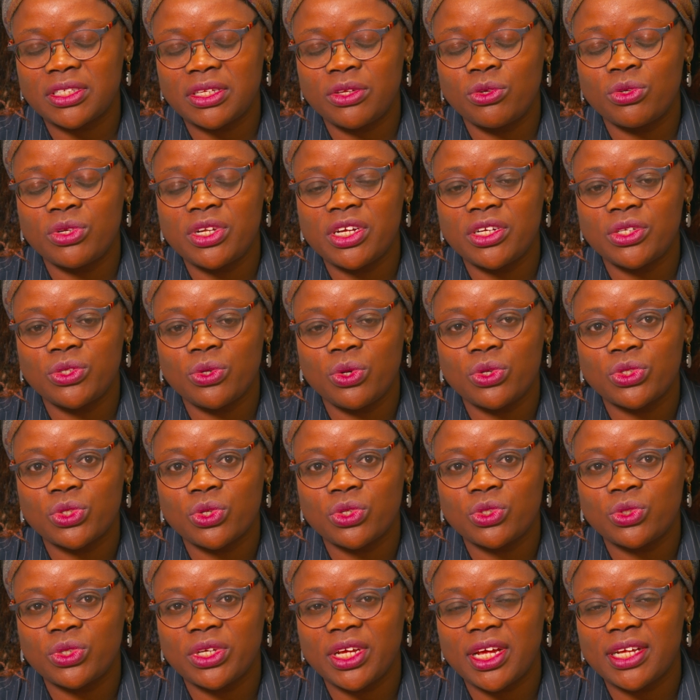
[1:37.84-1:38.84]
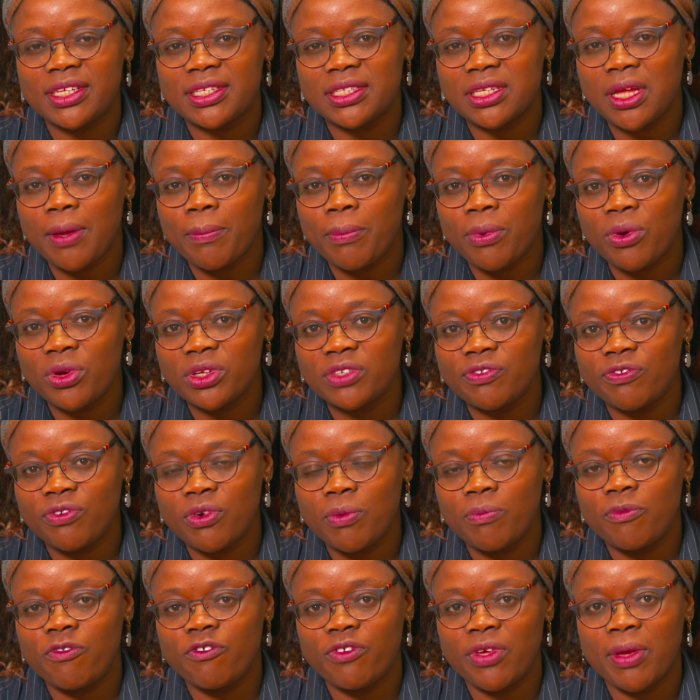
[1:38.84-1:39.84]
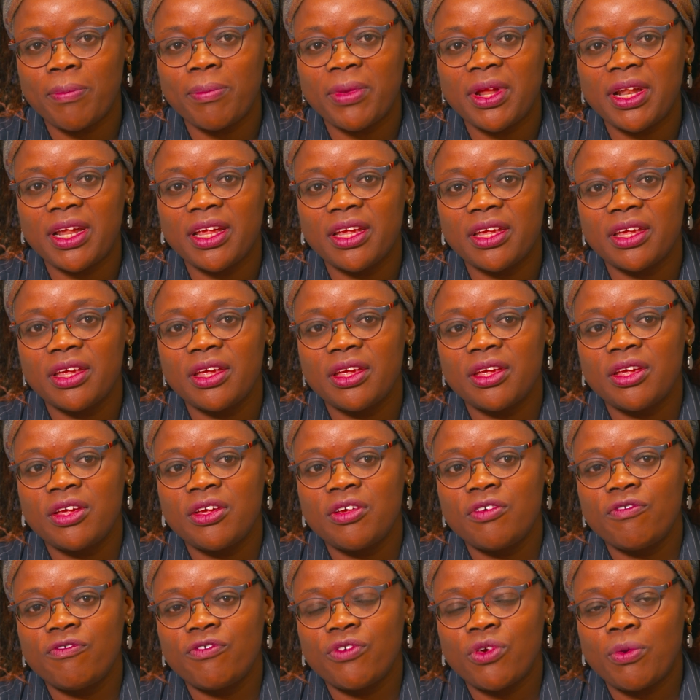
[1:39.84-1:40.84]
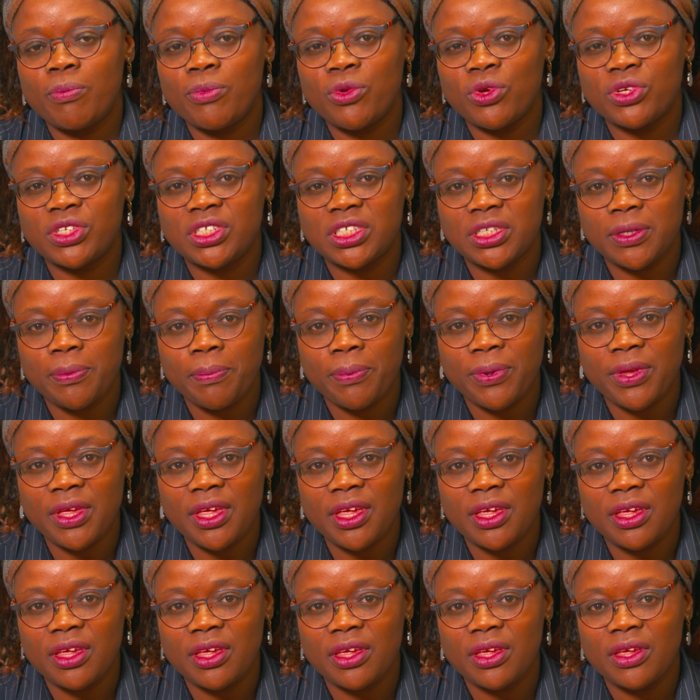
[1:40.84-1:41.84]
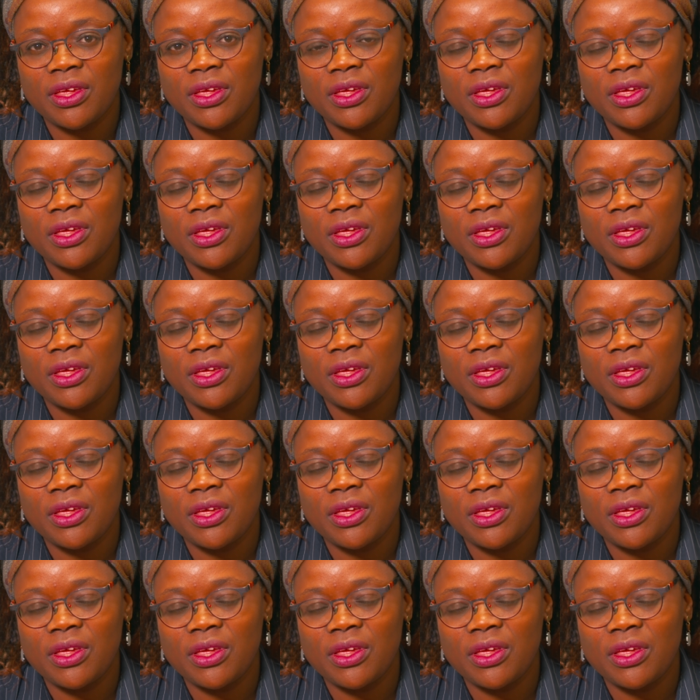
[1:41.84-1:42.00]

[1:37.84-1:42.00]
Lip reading: you need also to get support from family, from your GP,